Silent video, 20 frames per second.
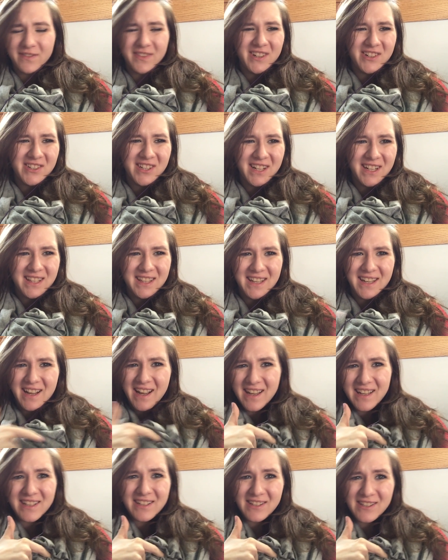If there's
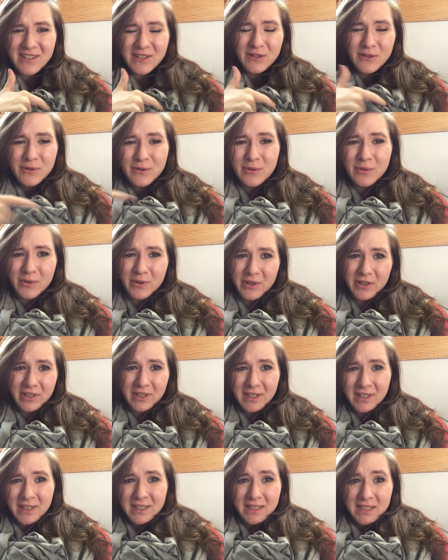anything I can do or
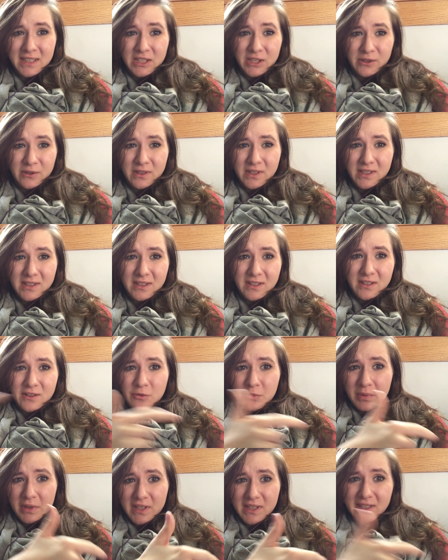you need to
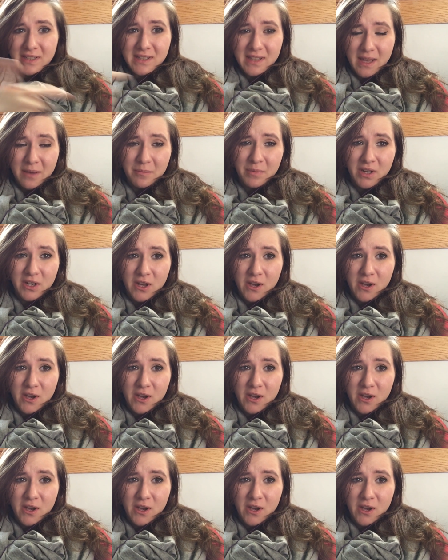do, please let me